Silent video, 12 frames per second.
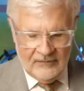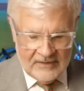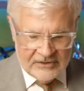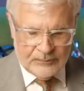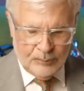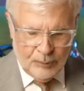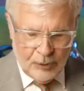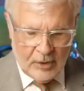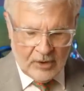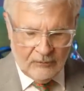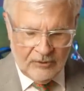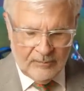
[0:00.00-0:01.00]
this
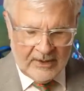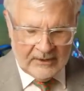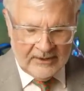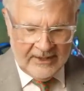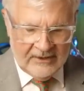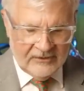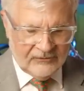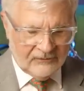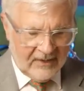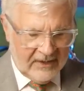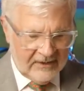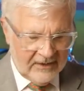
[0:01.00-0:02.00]
book with my latest
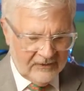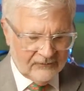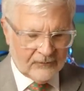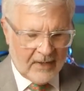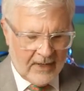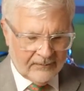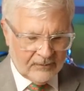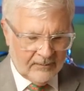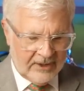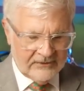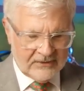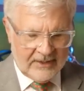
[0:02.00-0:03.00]
findings for
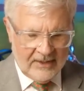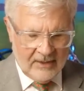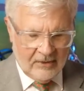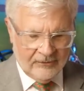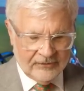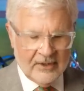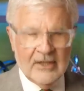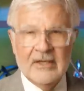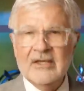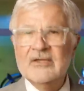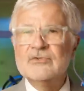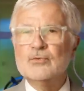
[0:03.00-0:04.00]
optimizing health
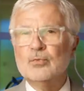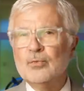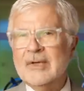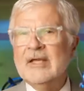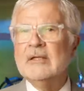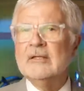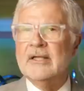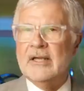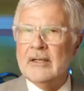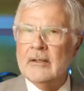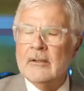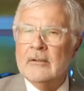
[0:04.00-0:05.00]
is
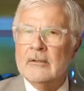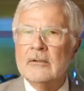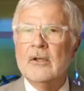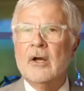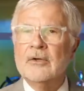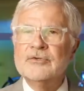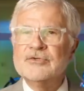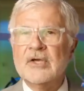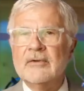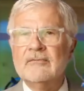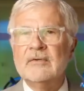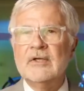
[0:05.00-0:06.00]
really
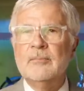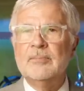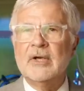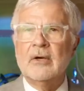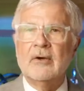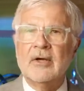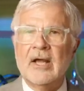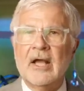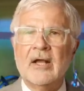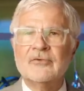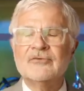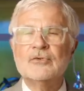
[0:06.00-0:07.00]
Longevity
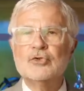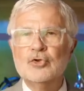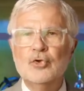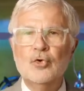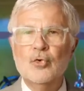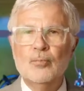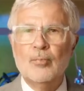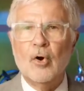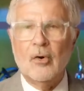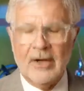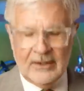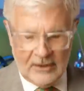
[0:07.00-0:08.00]
Paradox
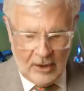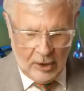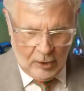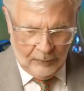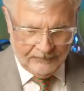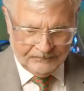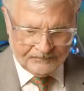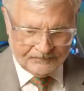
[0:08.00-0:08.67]
2.0,